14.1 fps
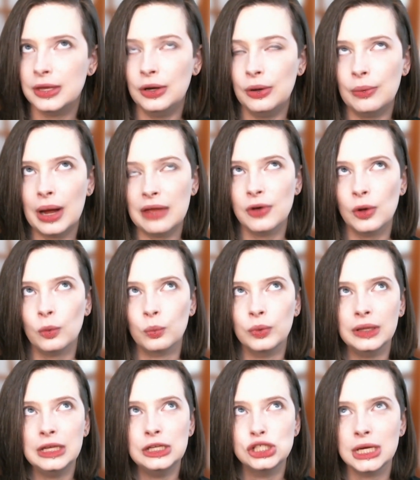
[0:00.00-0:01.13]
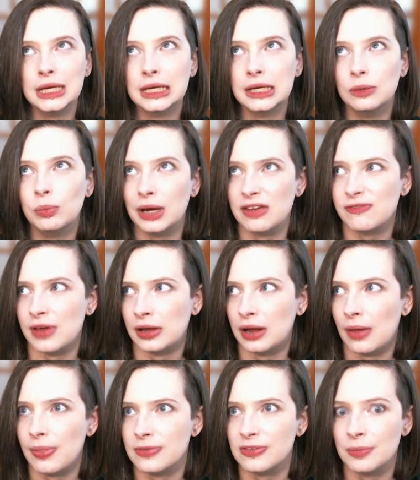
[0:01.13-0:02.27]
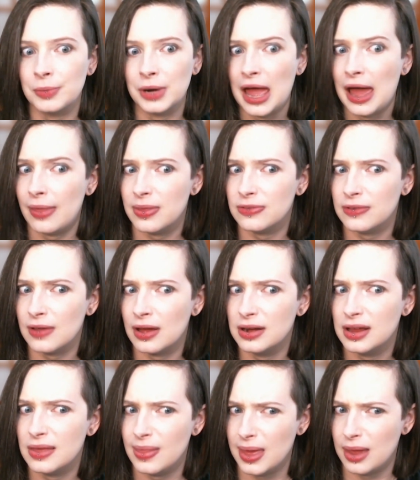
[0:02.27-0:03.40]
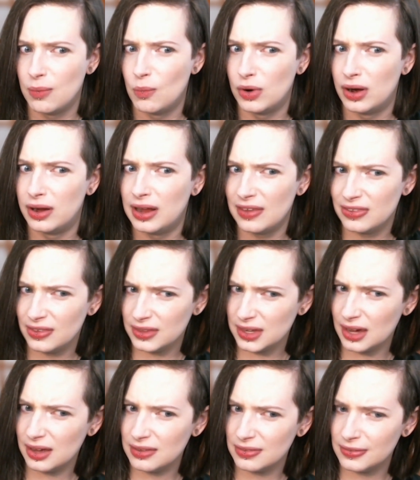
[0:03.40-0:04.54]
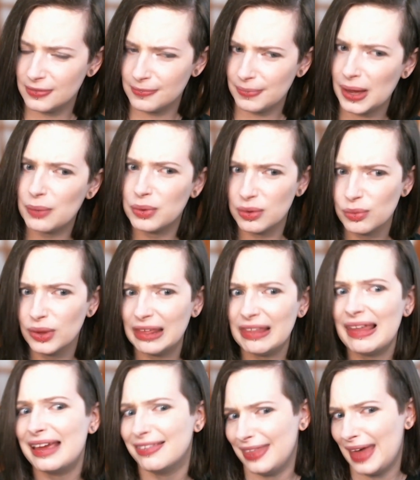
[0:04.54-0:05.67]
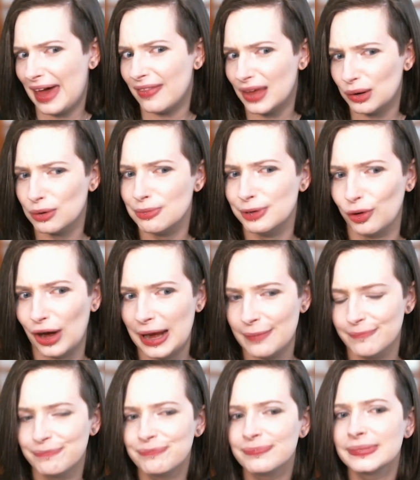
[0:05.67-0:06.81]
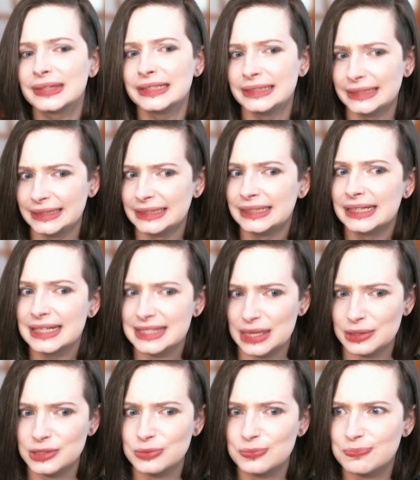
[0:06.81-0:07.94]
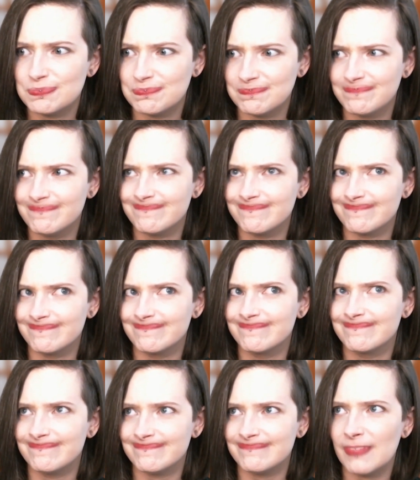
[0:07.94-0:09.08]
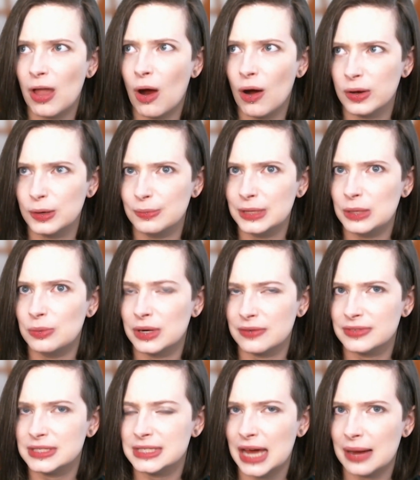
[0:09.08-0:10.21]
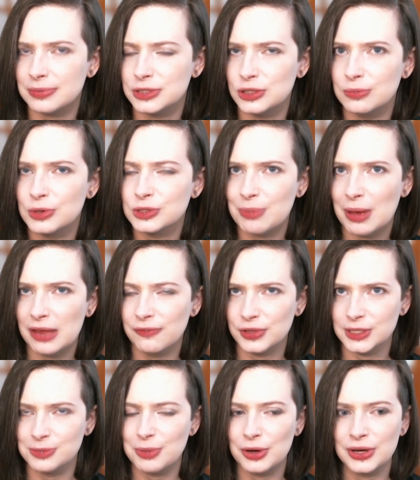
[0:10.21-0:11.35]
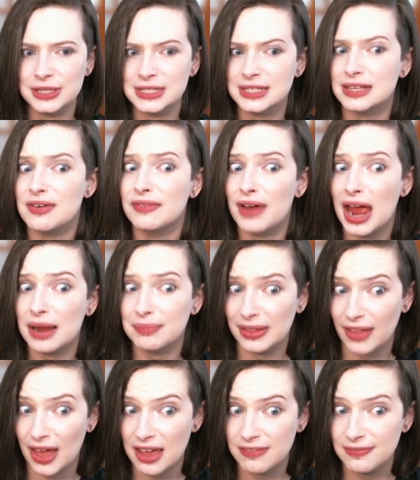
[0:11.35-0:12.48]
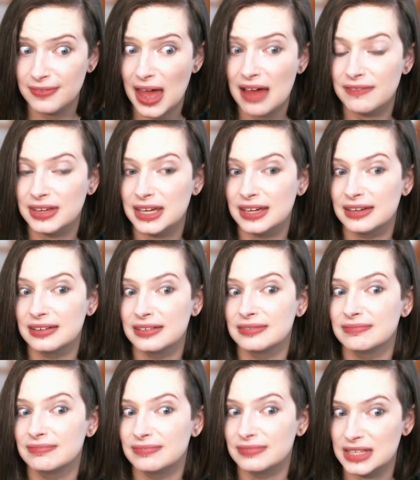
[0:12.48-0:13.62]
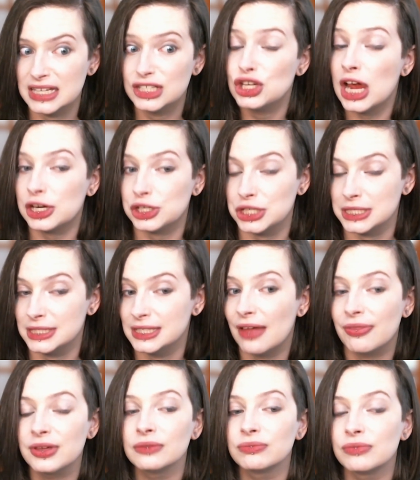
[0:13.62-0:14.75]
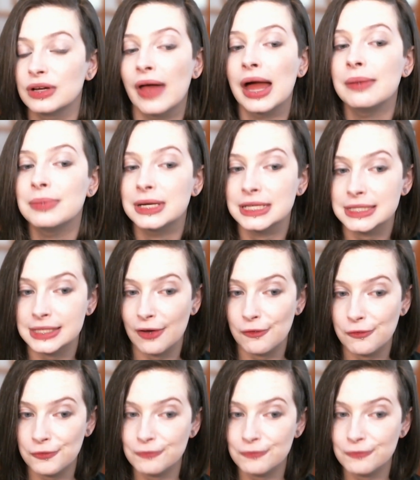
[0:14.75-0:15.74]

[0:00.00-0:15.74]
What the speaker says: I felt really cheated when I found out that someone had this done and they were anesthetized. I would have really liked that. That would have been great. Because that was arguably one of the top 2 most painful experiences I've ever had in my life, having the injections, not the realignment itself.